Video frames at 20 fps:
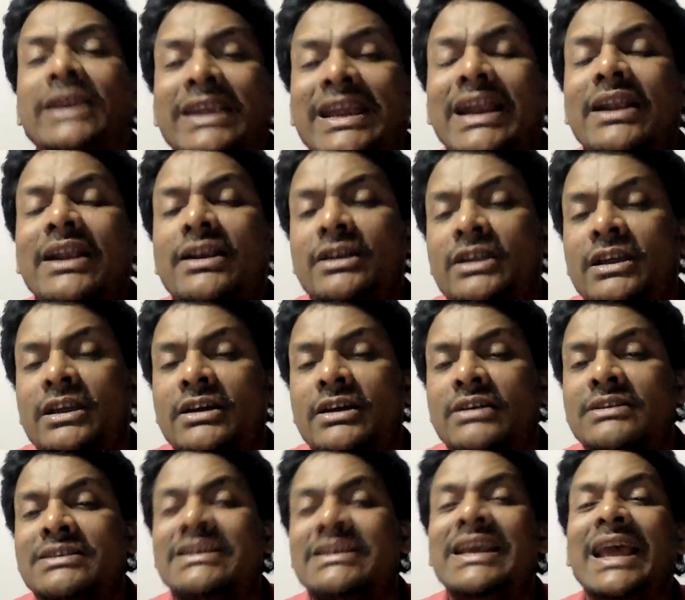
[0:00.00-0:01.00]
kilt.
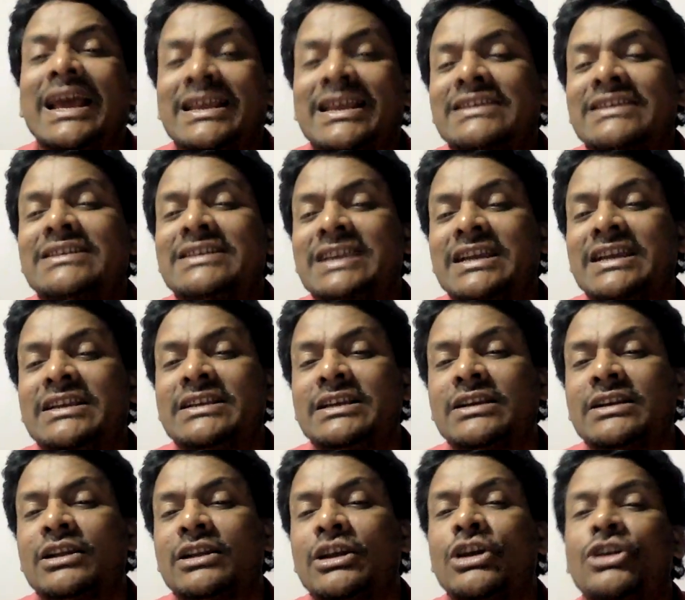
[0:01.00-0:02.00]
She
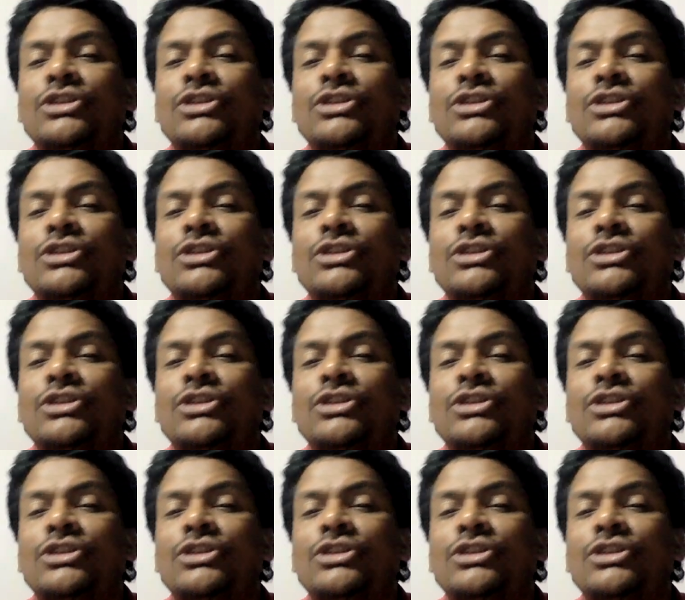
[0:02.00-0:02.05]
hesitated.